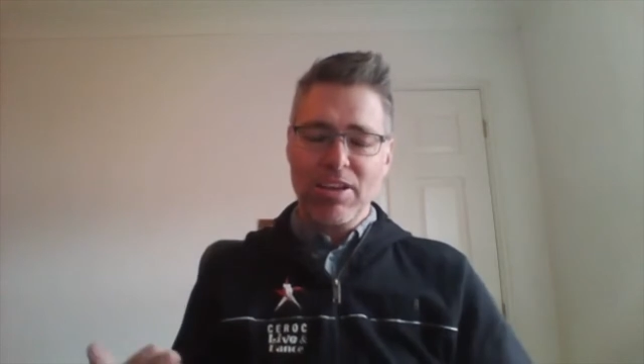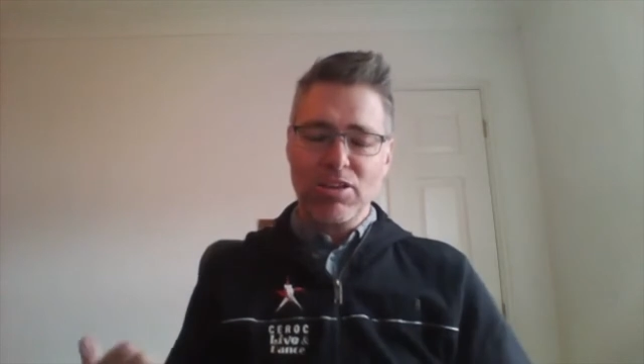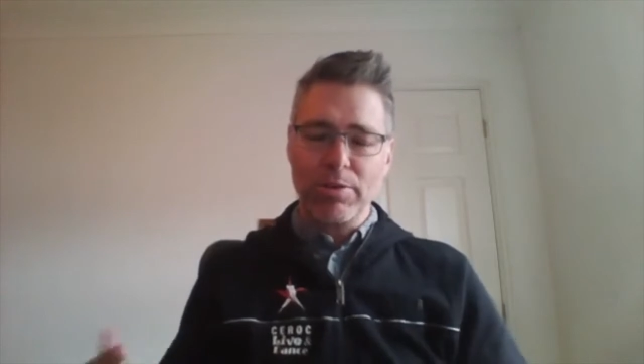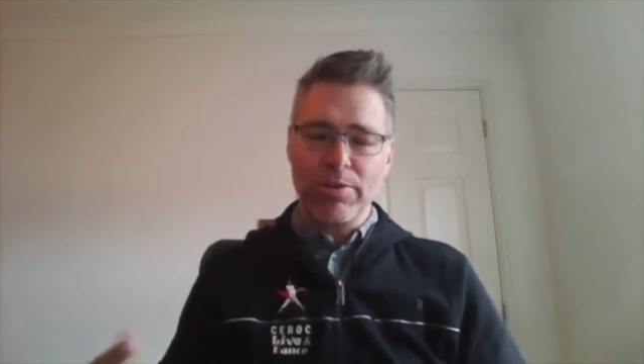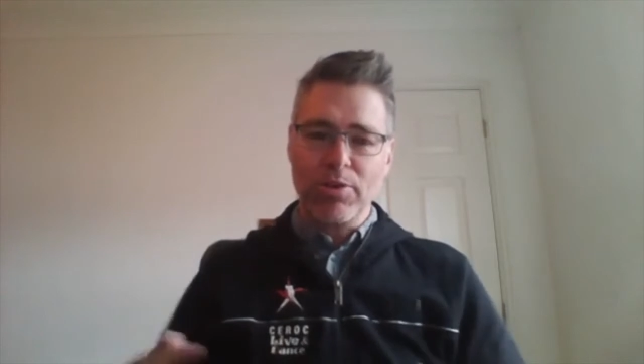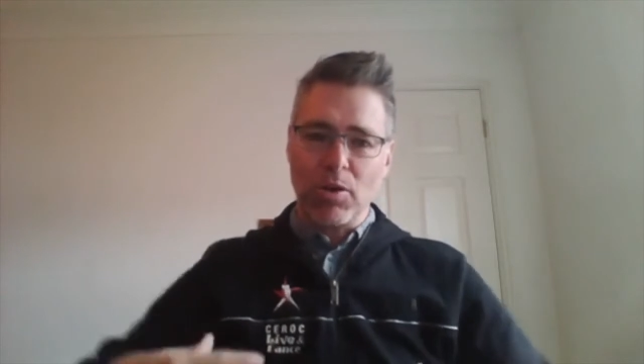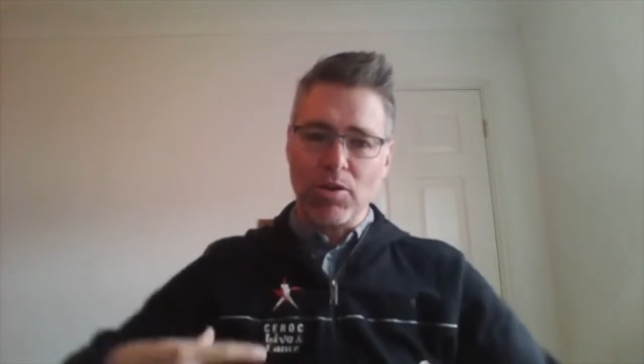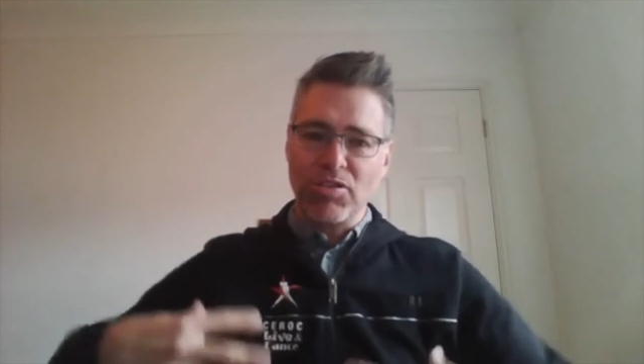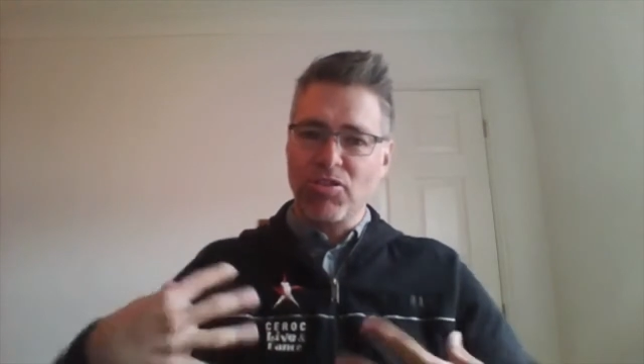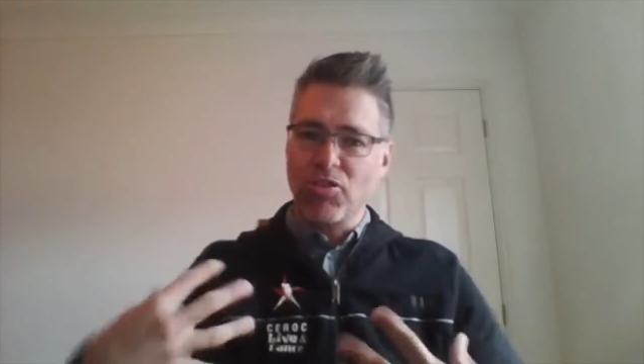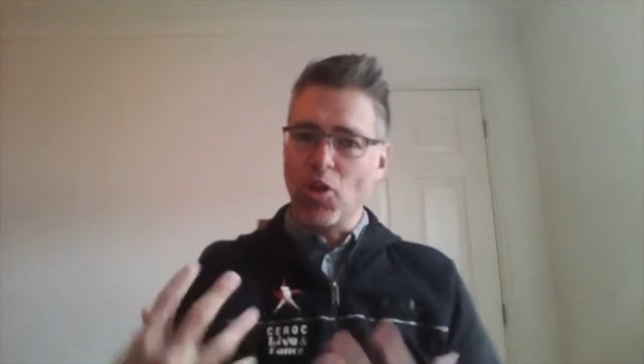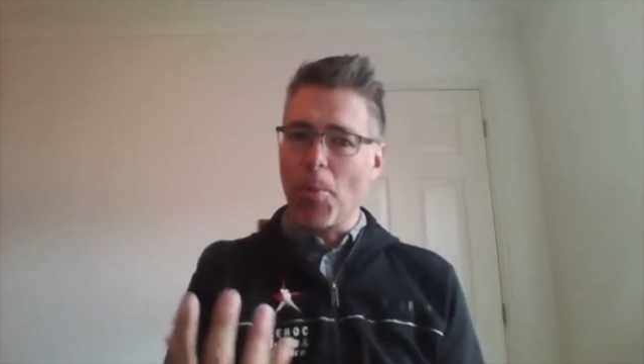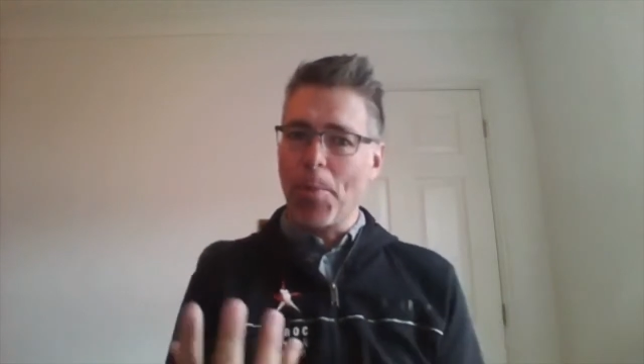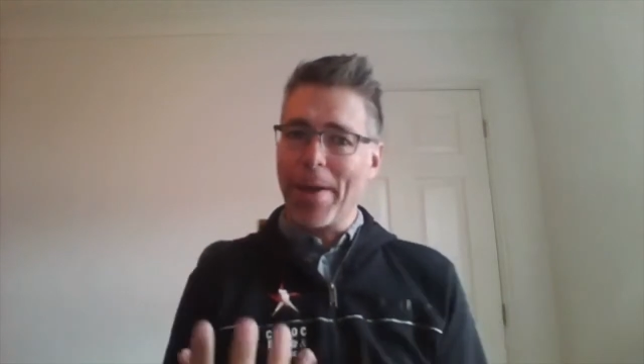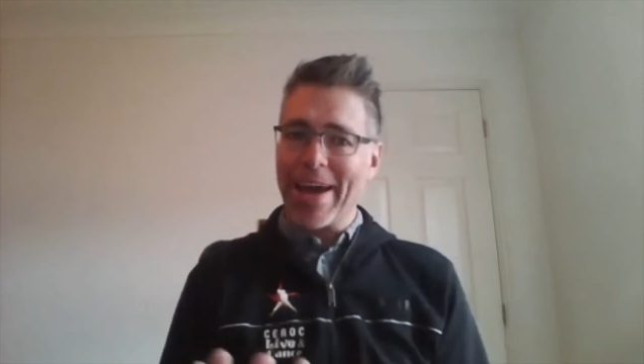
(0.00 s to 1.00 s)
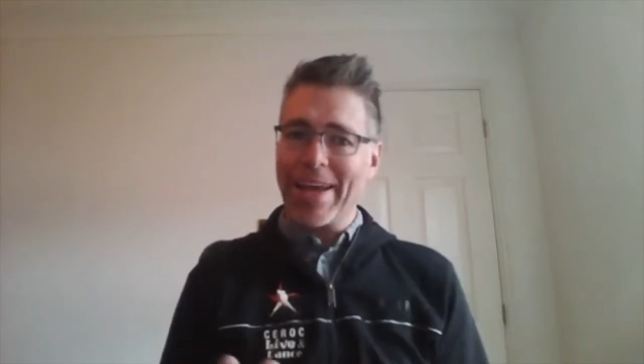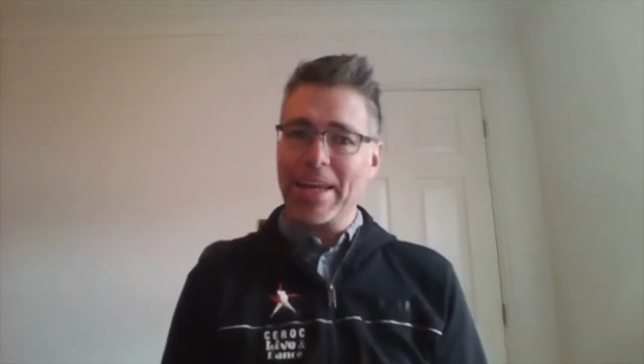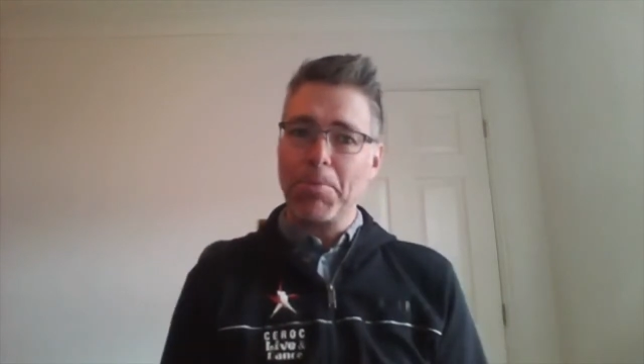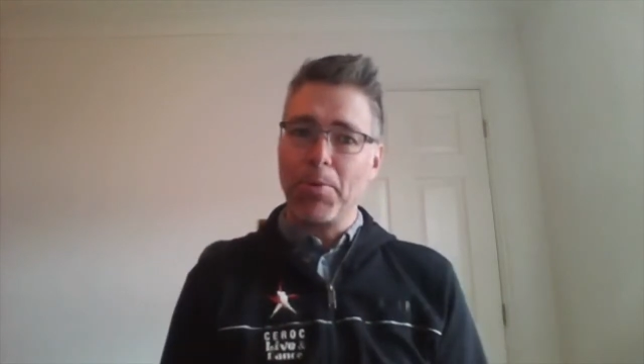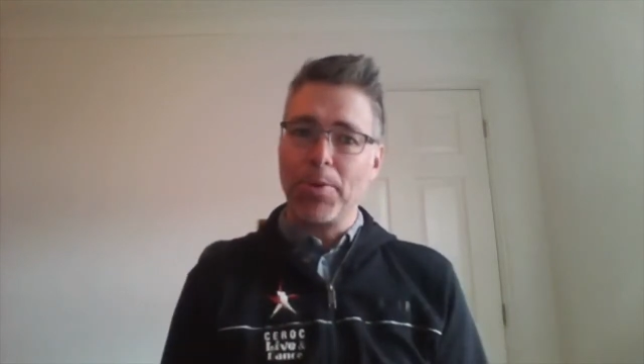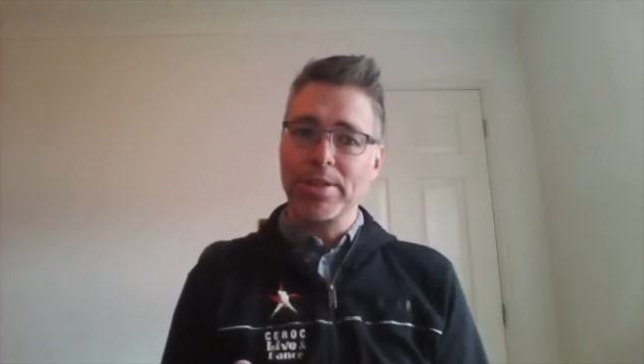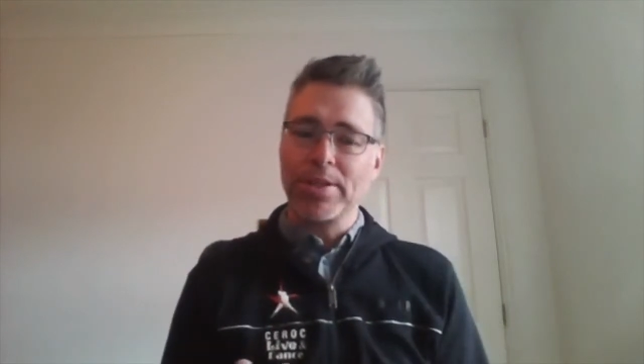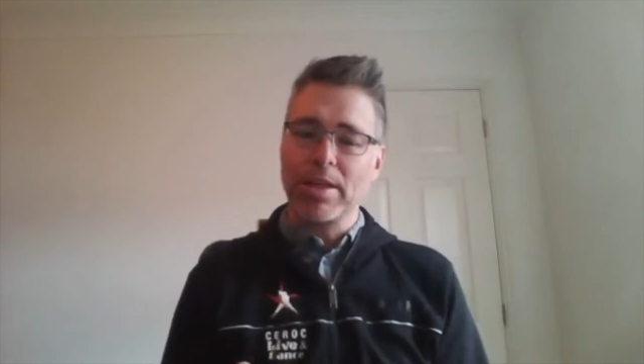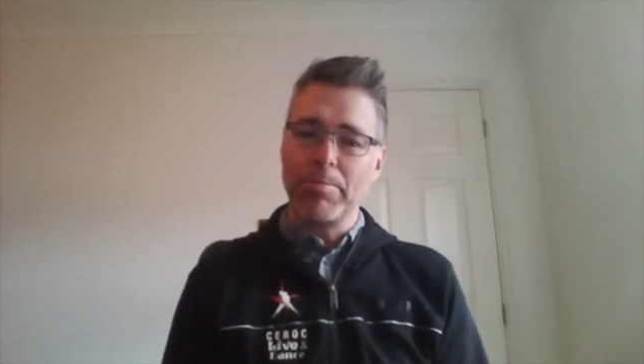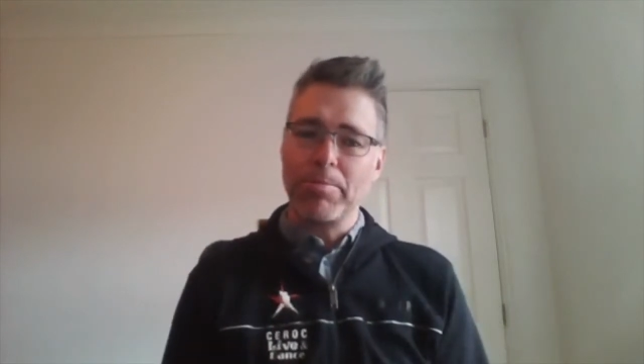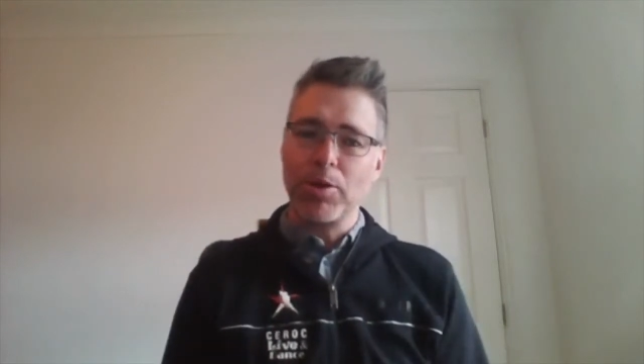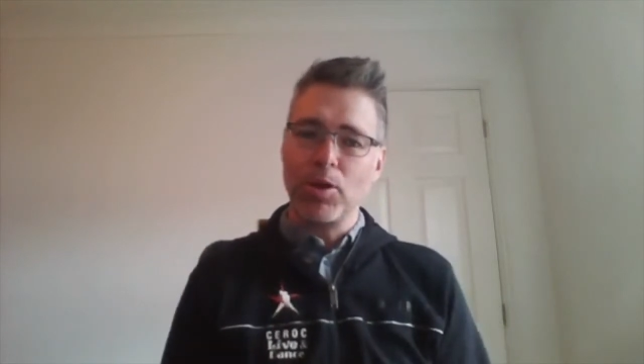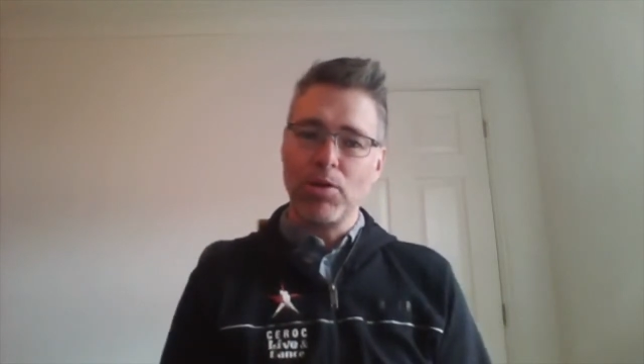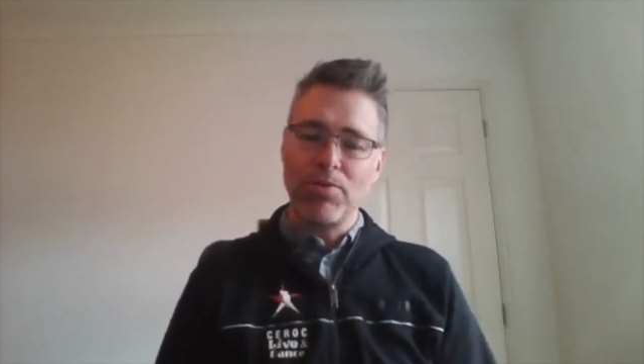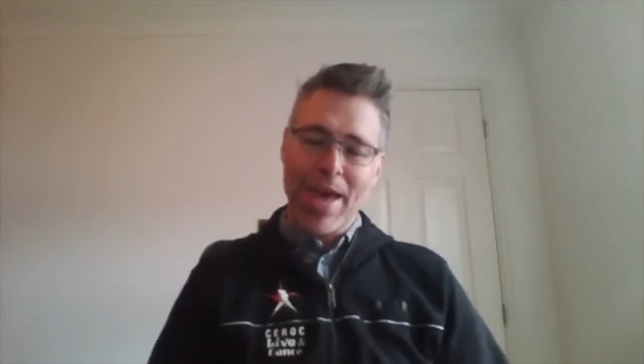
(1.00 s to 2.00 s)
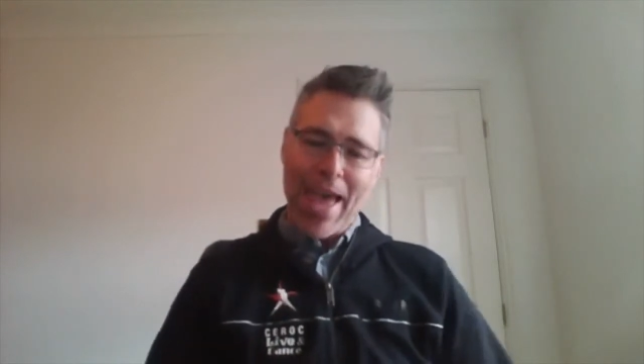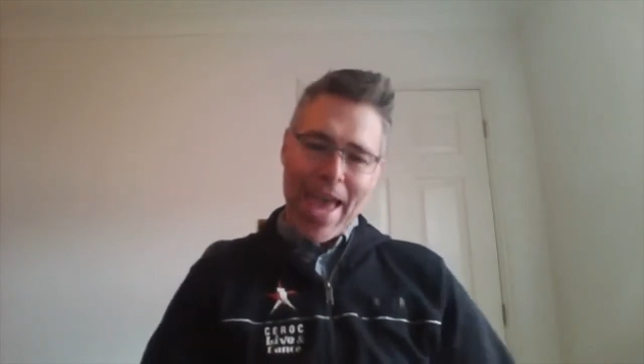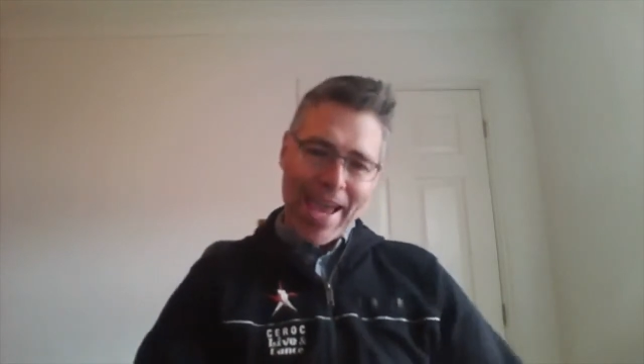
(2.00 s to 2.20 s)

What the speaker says: So we've got stop at any point in the move,